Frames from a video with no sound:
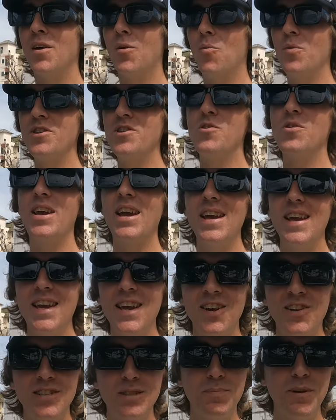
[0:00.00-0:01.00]
when you get
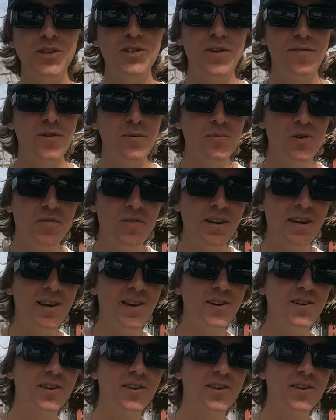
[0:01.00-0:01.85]
here, especially if you're moving here,